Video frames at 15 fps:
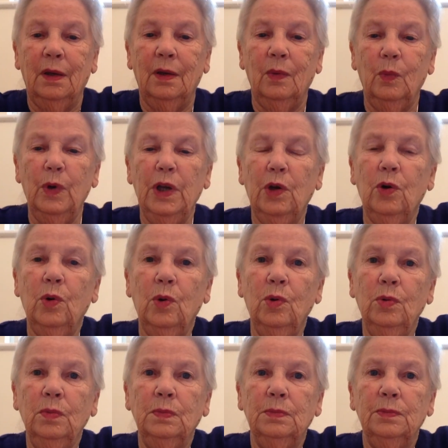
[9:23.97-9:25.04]
we call
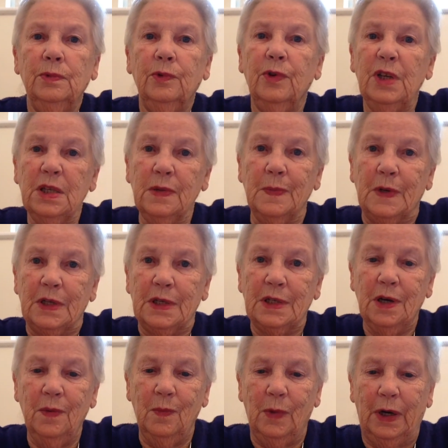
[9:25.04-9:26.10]
Christmas,
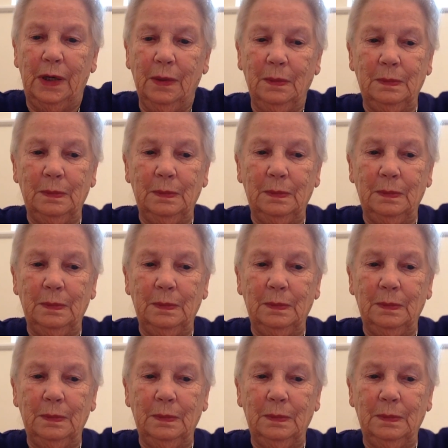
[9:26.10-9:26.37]
don't we?